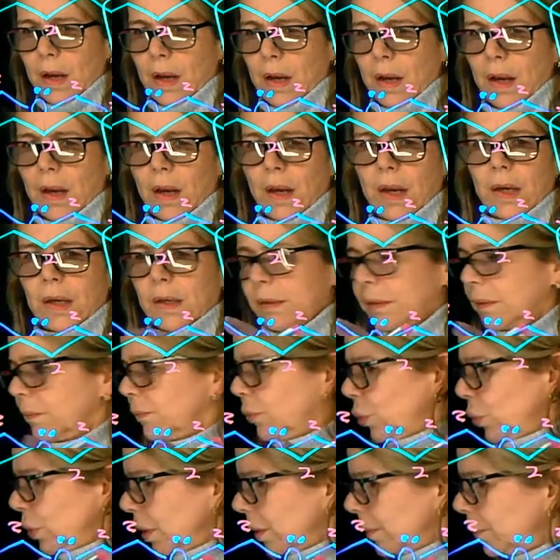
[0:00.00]
And the
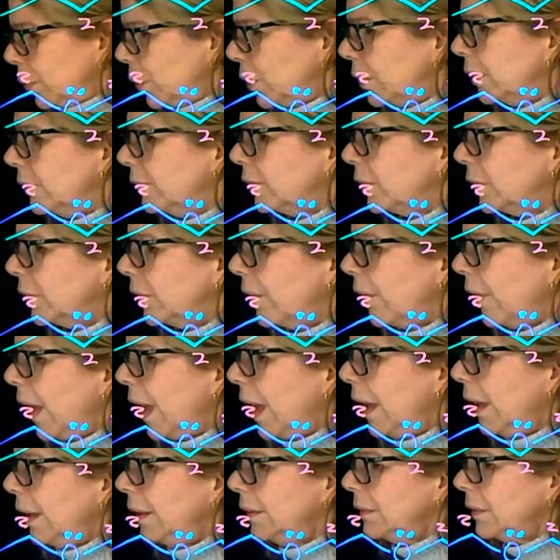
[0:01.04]
boiling point for
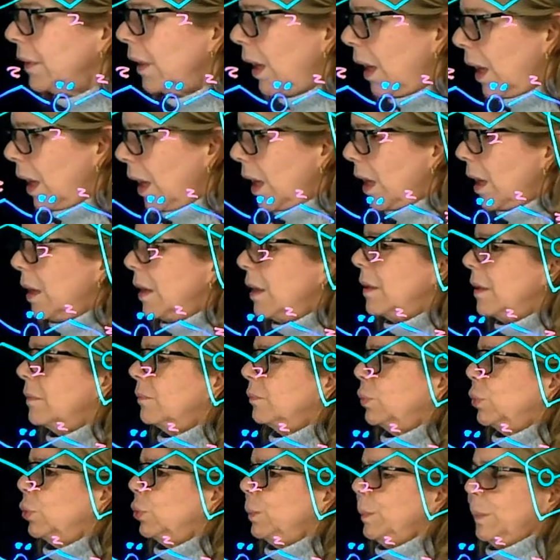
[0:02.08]
that
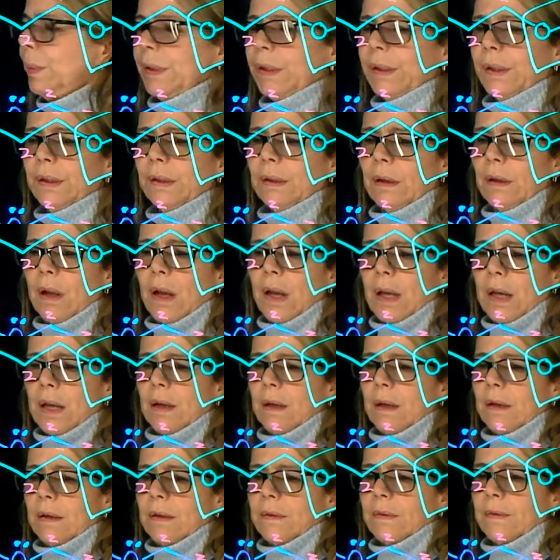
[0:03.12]
would be
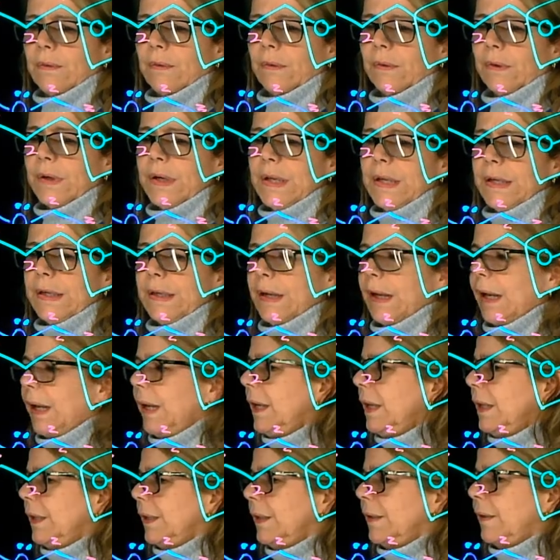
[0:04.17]

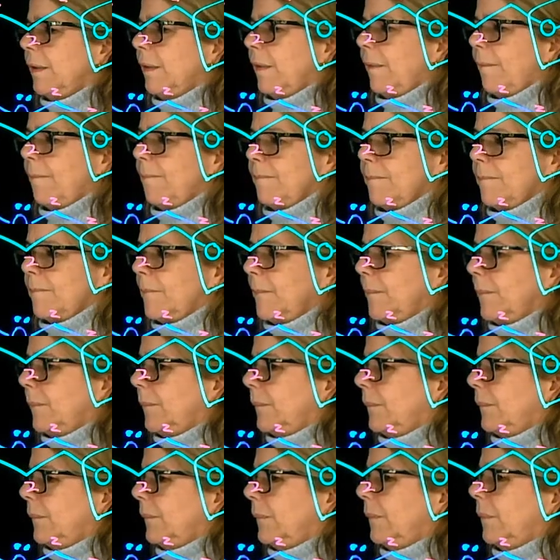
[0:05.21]
39.
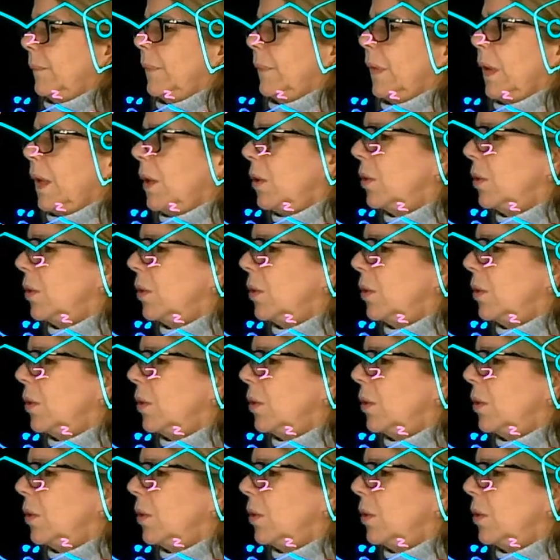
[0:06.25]
Now